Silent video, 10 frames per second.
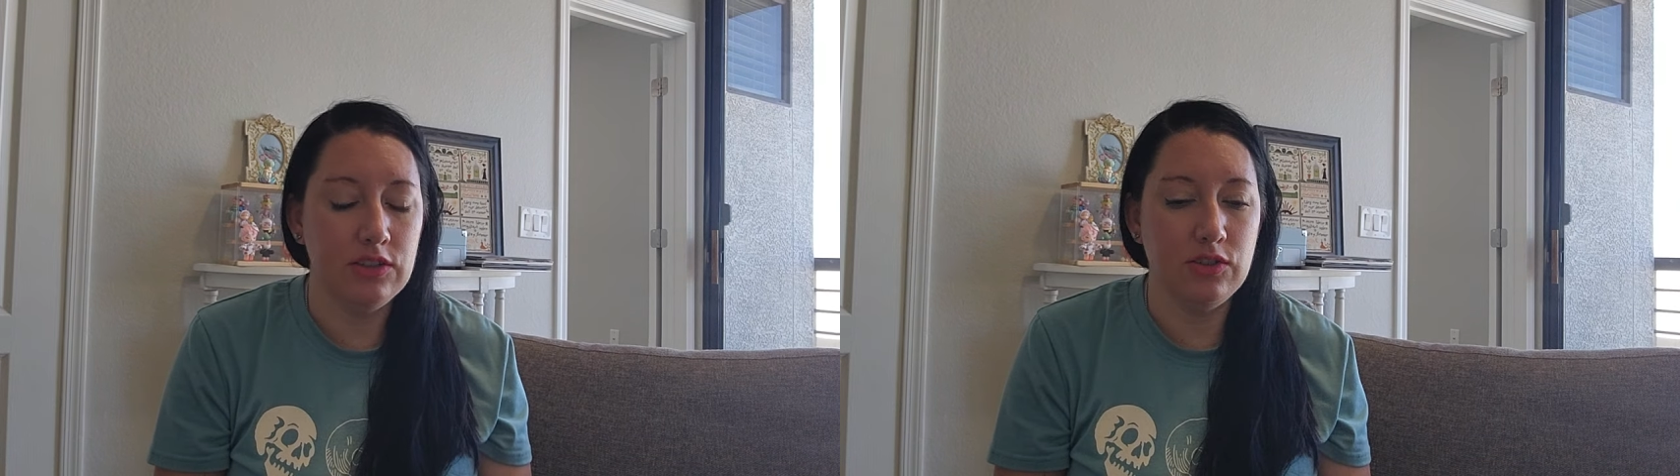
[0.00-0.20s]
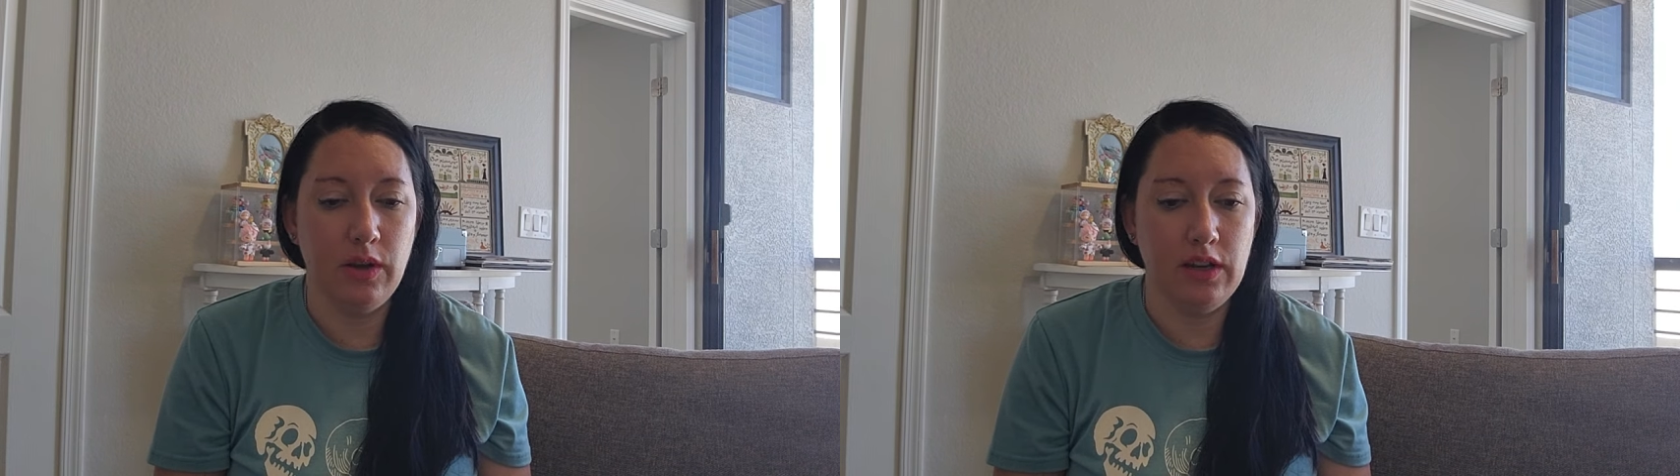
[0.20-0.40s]

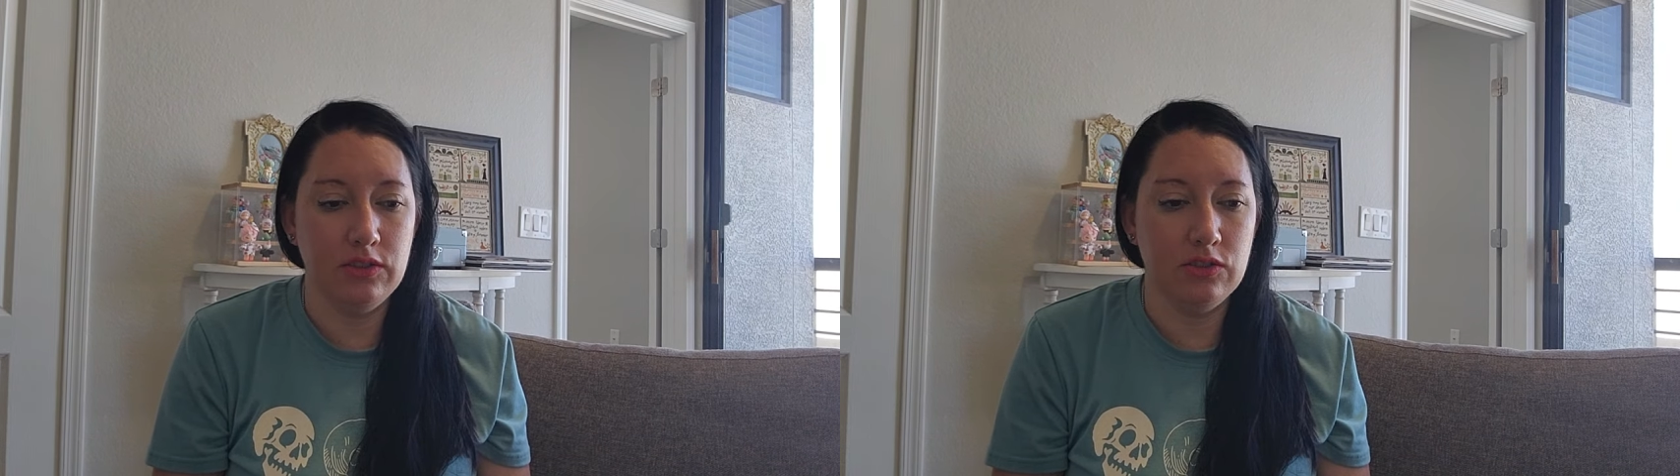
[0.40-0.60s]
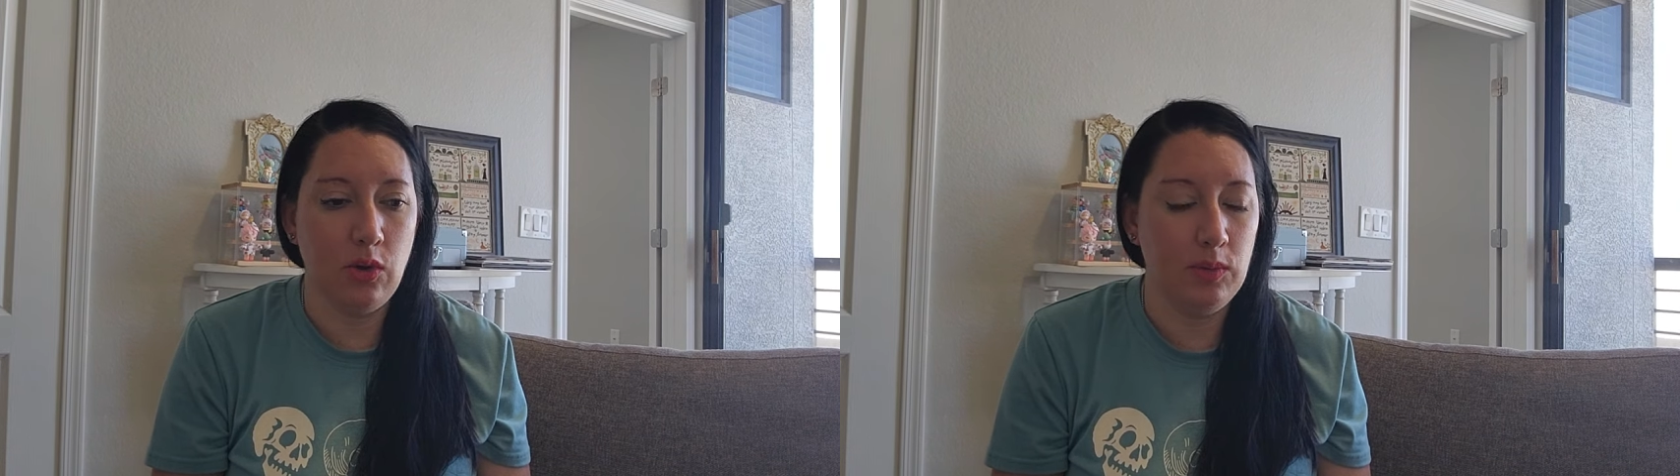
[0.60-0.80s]
And so I
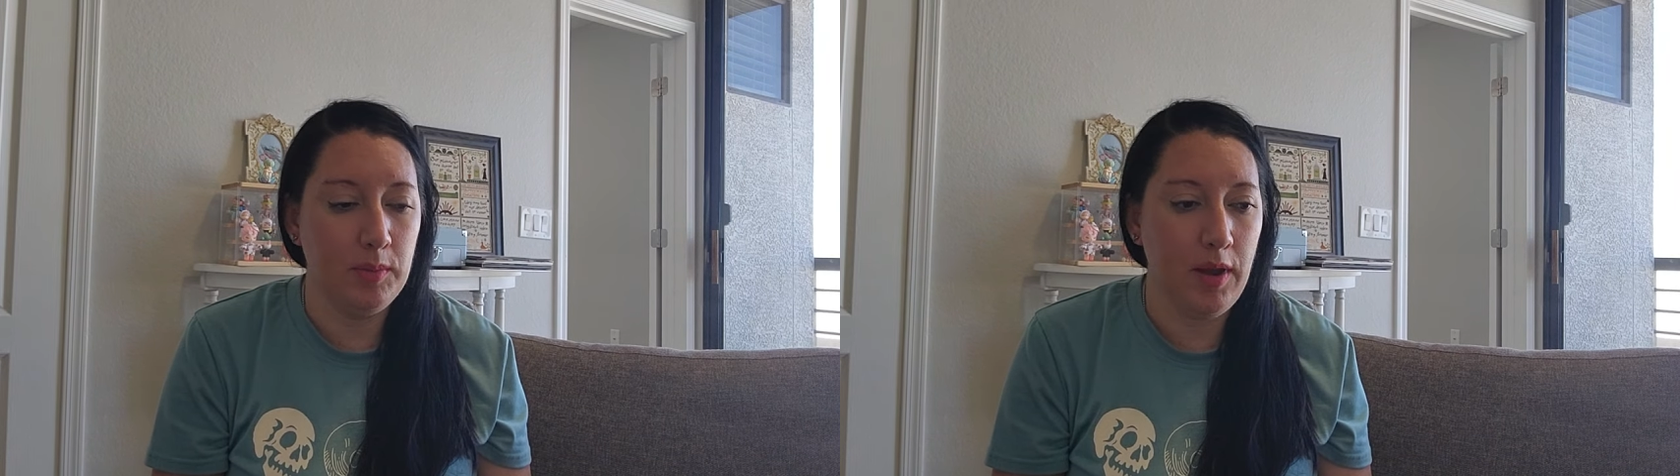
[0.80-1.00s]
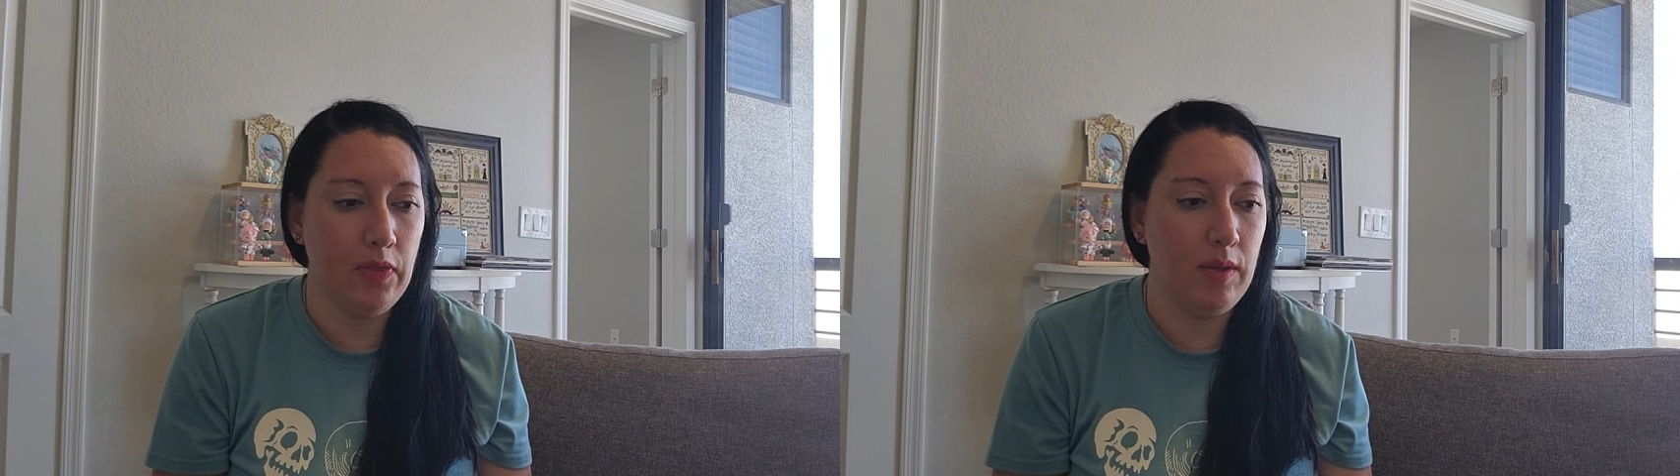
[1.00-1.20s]
told him
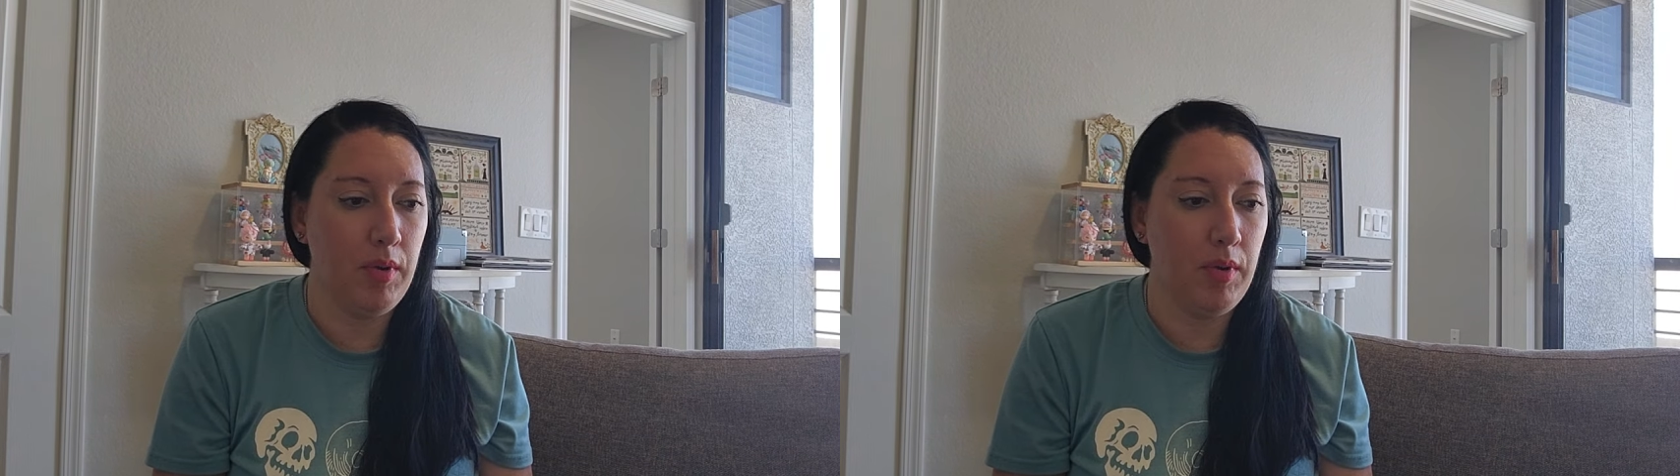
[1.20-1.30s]
about the